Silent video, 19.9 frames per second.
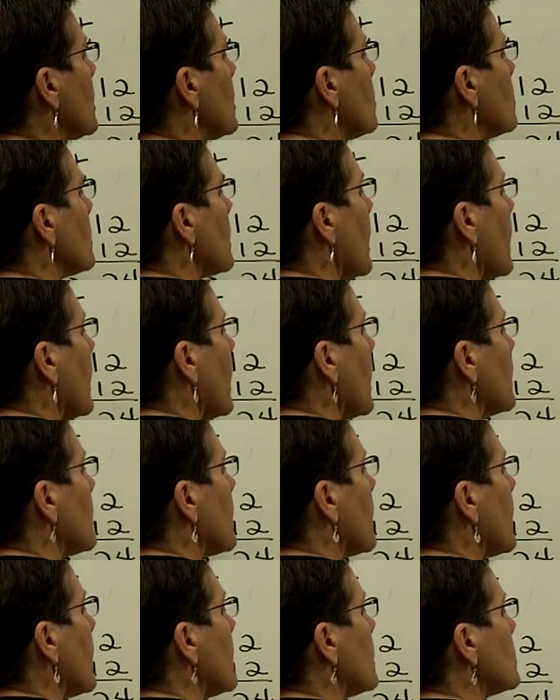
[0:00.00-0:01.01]
You'd
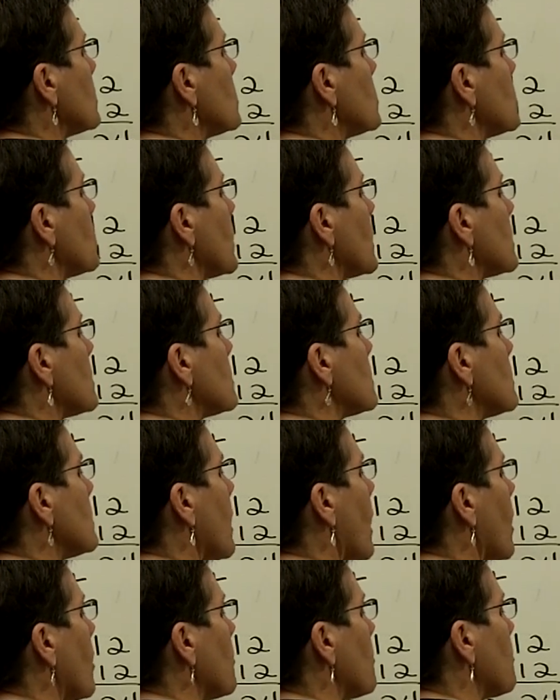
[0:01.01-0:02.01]
add 8 to
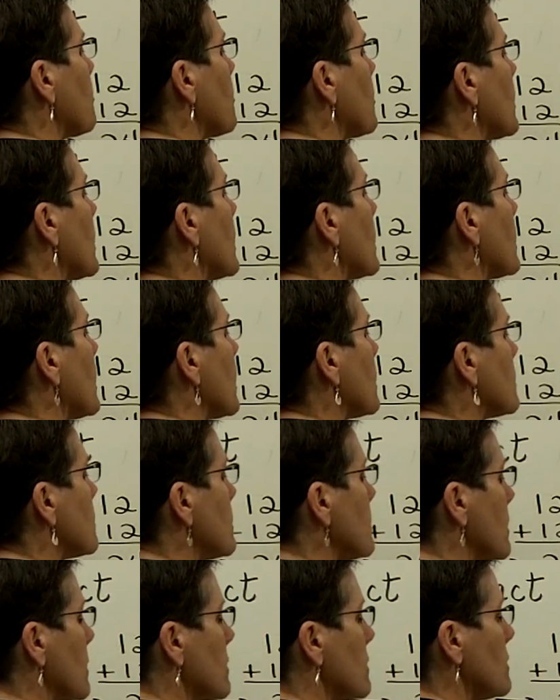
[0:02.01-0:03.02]
itself and get
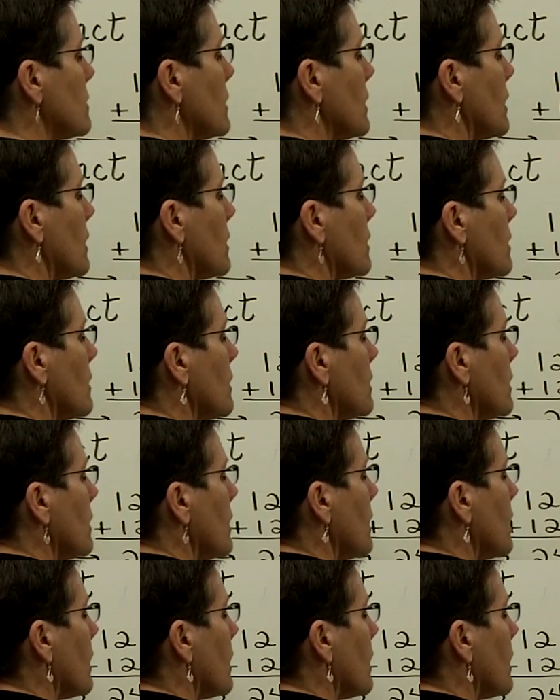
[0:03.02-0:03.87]
16